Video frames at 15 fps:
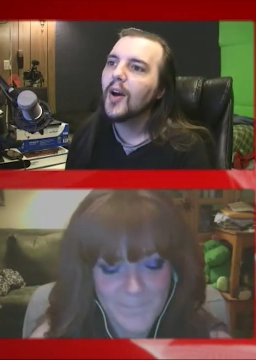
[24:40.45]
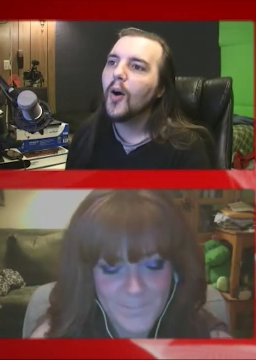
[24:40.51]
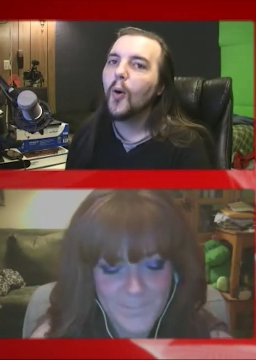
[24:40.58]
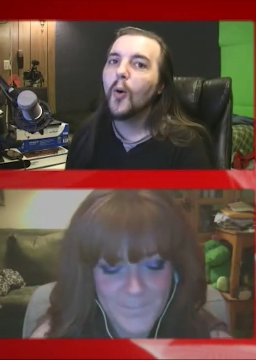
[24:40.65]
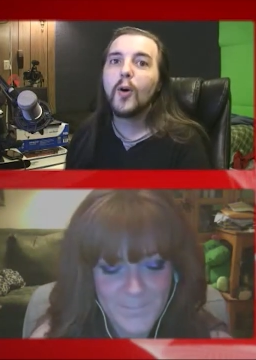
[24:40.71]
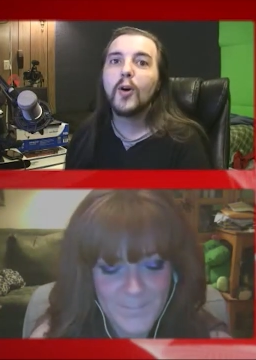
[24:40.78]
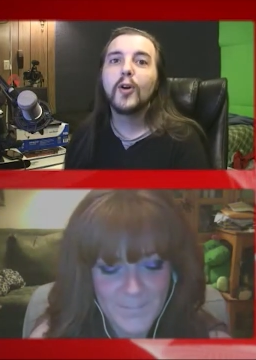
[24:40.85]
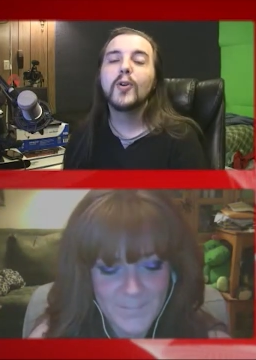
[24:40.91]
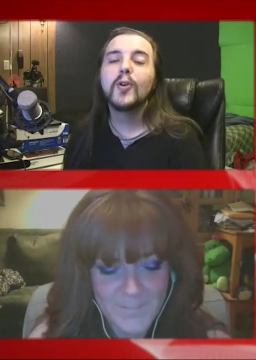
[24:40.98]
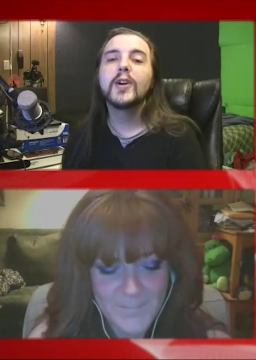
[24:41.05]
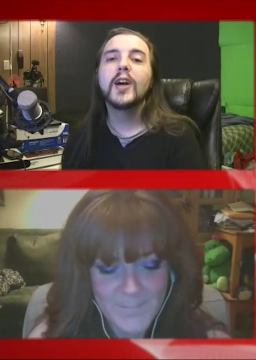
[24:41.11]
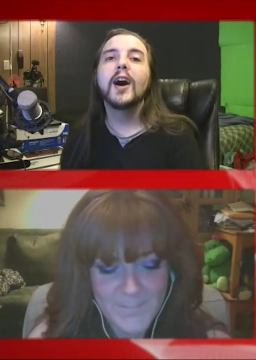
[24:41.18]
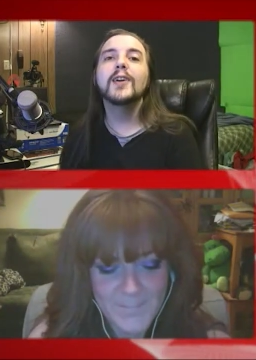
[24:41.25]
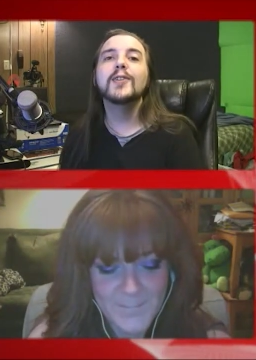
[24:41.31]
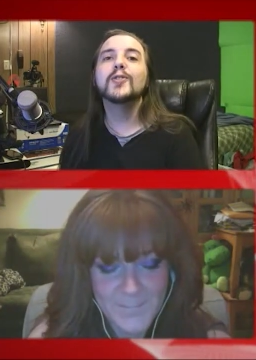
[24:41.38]
Speaker 1: Oral
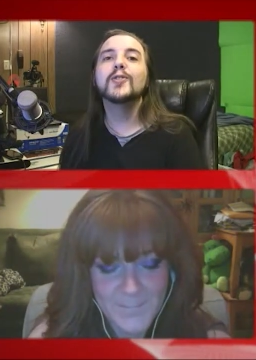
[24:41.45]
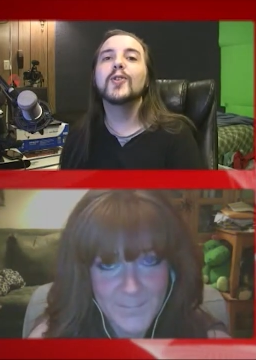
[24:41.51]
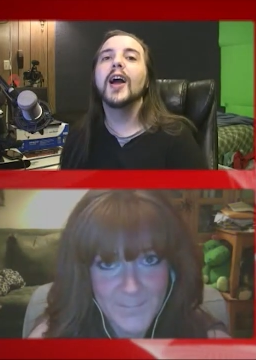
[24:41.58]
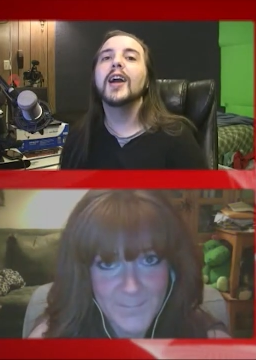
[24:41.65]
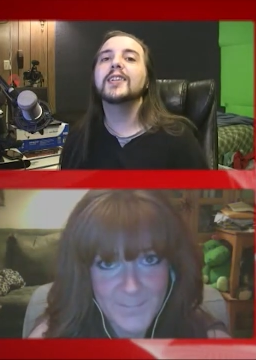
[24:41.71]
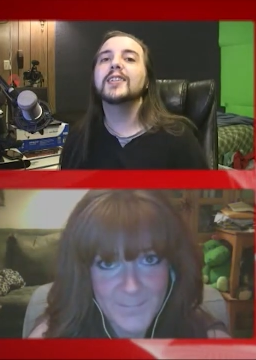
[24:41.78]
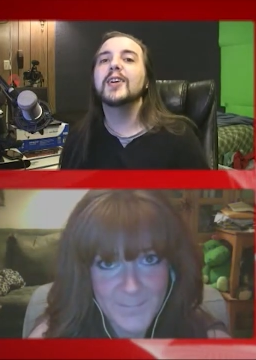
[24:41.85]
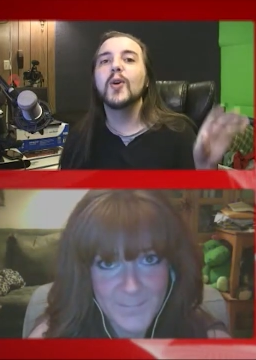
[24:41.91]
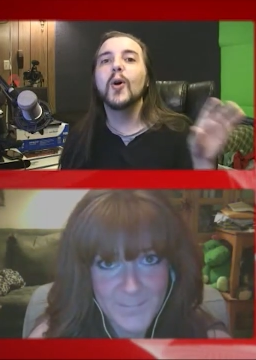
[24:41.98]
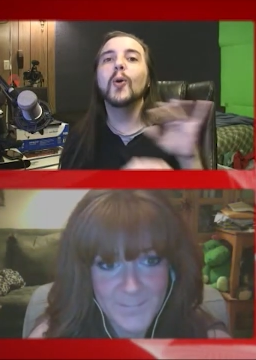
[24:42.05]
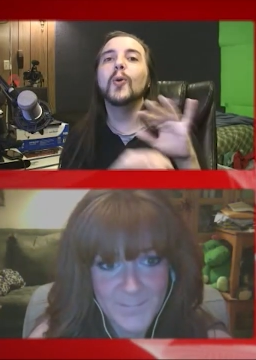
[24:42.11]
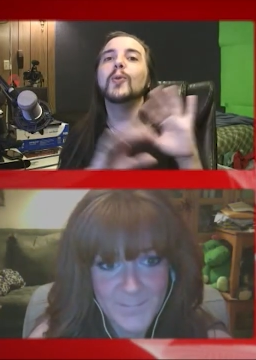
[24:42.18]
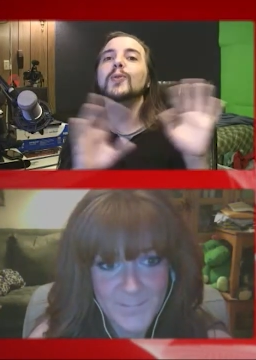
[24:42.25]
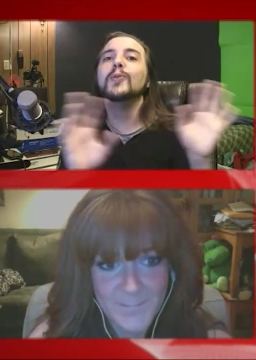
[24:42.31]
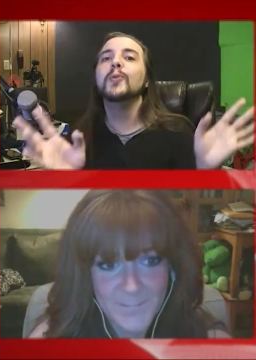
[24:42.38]
contract has a
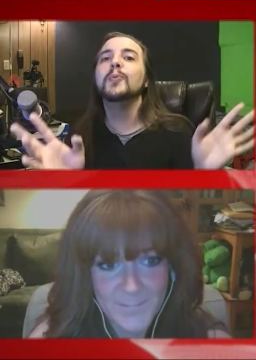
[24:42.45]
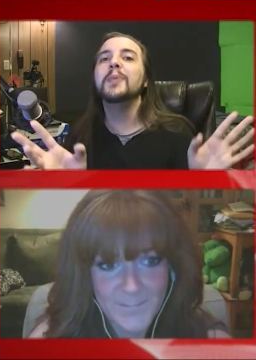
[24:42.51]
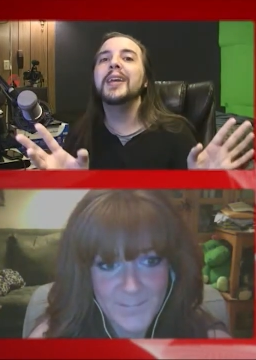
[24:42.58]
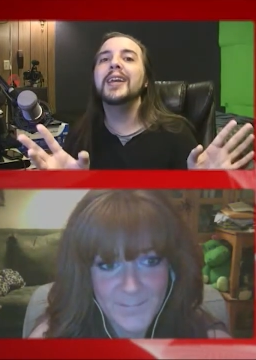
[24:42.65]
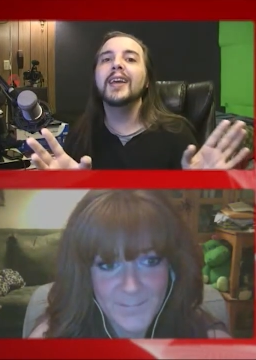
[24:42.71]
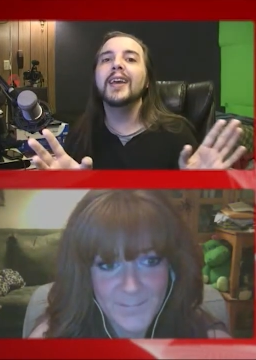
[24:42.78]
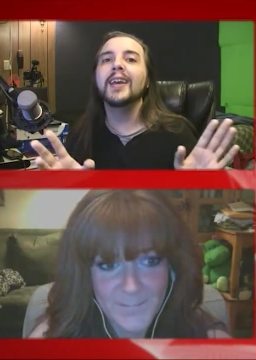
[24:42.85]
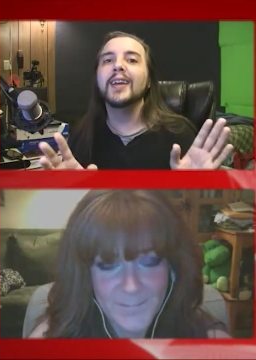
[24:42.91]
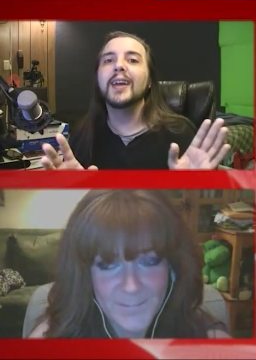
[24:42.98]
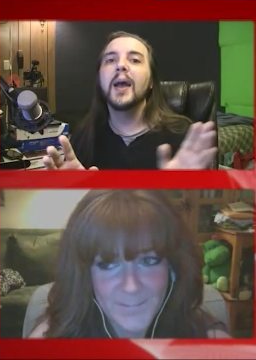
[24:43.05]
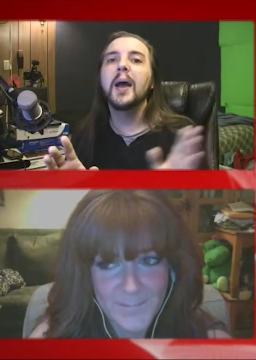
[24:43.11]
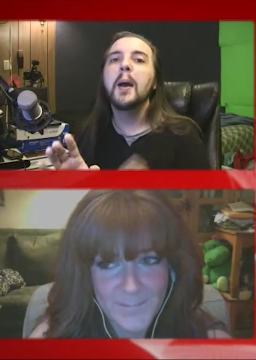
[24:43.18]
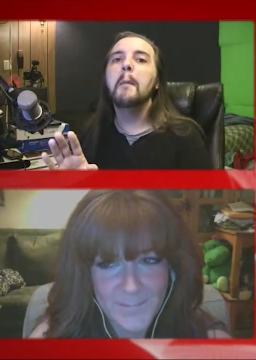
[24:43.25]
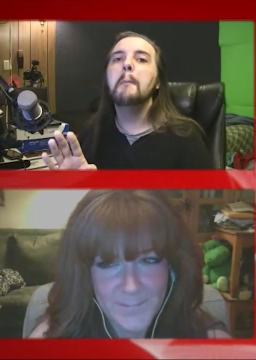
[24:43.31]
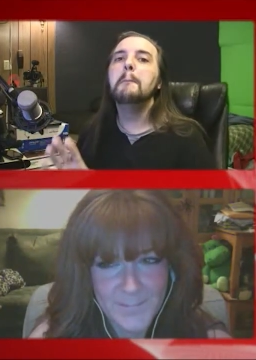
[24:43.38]
whole new meaning,
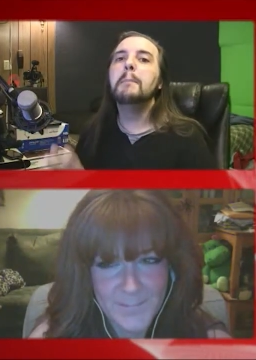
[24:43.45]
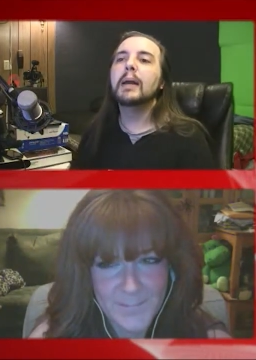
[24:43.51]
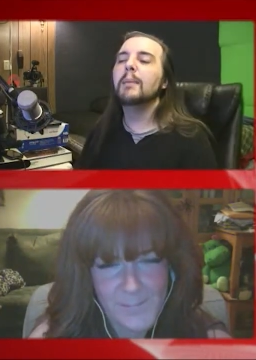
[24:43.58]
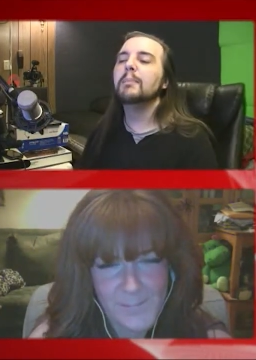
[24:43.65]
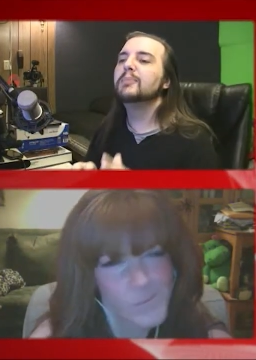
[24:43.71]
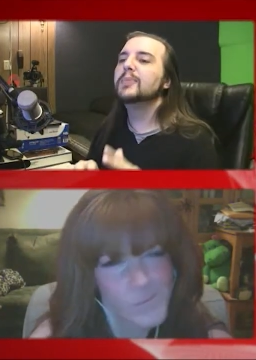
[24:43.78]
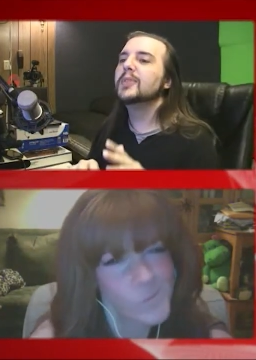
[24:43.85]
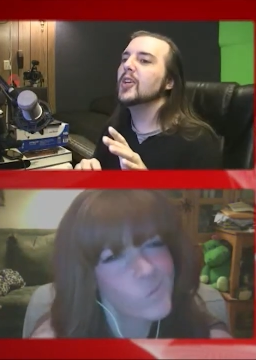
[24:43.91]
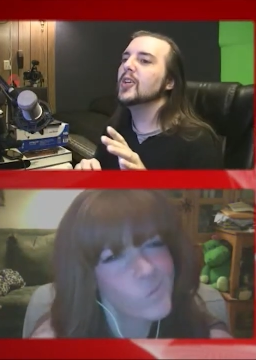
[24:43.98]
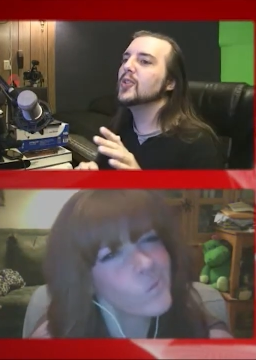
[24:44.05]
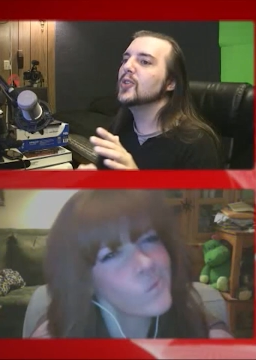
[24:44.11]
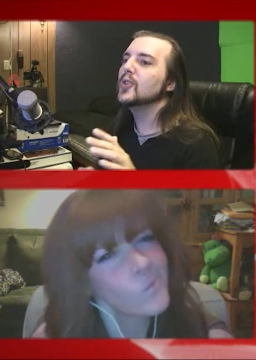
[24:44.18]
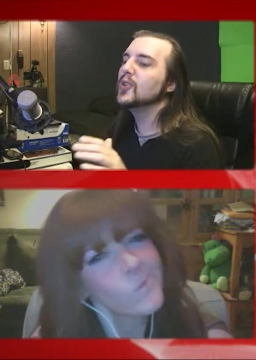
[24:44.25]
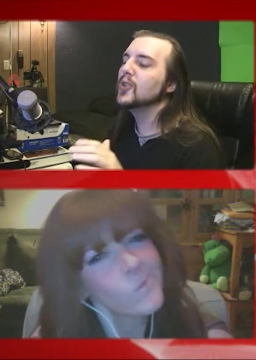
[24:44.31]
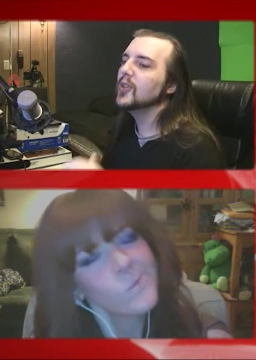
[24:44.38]
but um
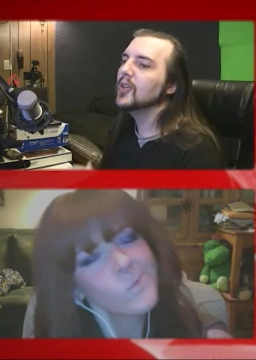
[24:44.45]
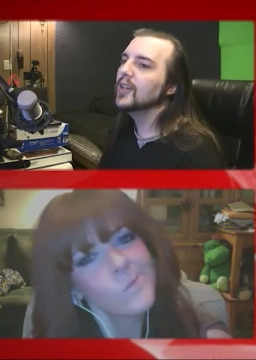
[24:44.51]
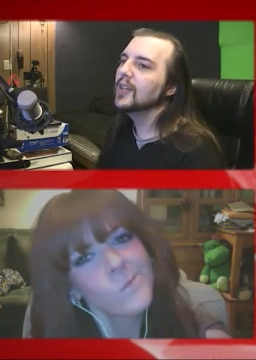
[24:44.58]
tish.